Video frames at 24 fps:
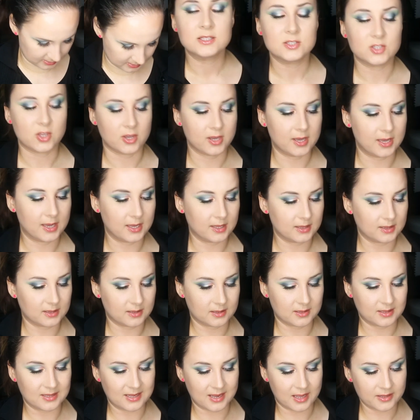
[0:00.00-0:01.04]
So yeah,
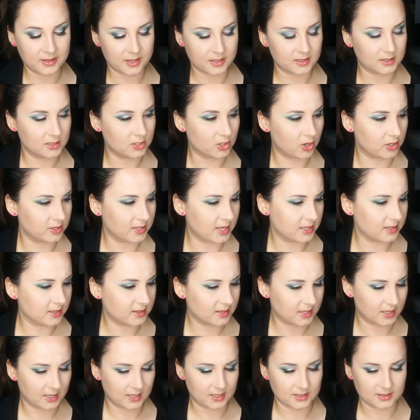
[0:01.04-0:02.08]
the other
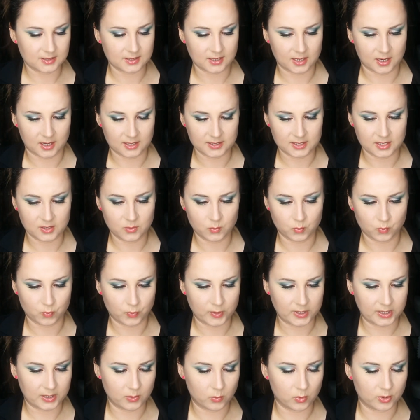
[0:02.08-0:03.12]
thing is I didn't
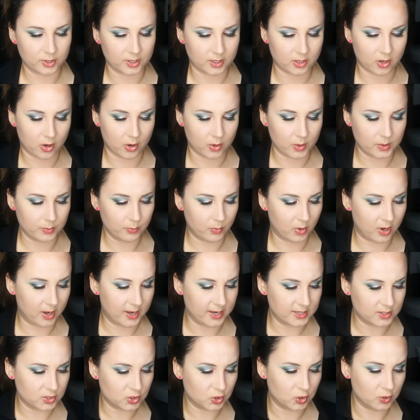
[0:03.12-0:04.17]
really want to go and
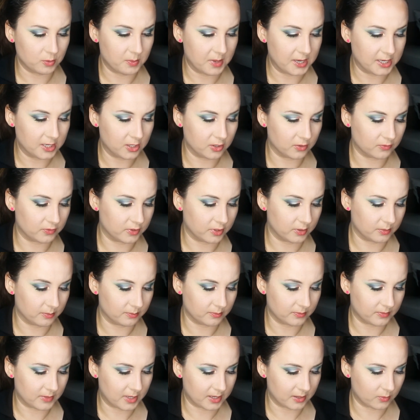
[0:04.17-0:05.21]
buy too many of them
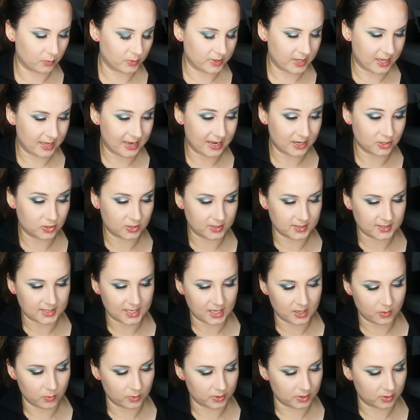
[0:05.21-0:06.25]
like without actually
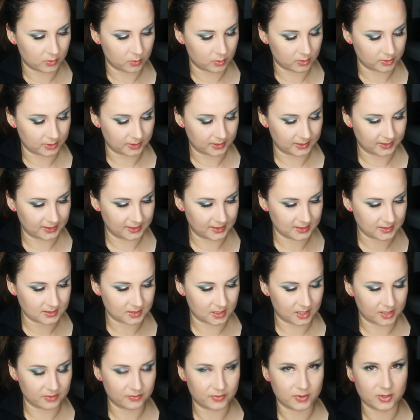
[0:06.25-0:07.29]
seeing what the quality is
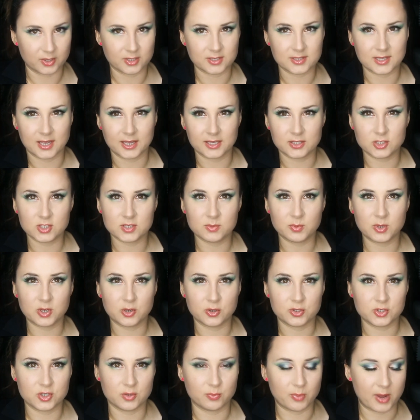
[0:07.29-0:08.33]
like first. Like just
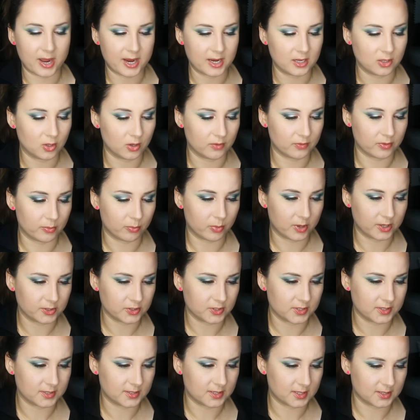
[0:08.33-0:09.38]
because you pay a lot for
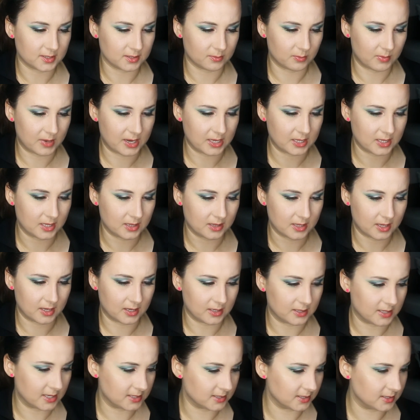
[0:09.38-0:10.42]
brushes doesn't mean that
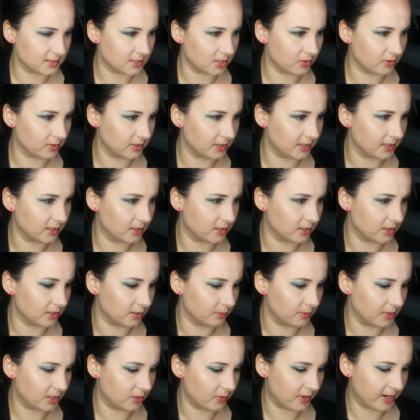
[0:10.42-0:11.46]
they're necessarily going
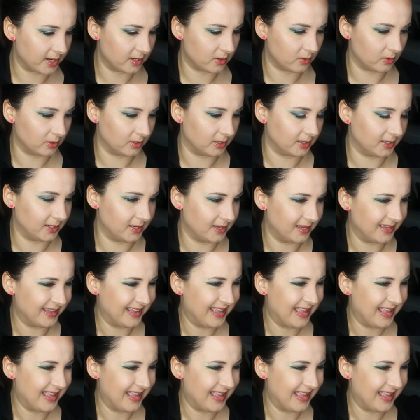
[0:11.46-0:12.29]
to be great quality.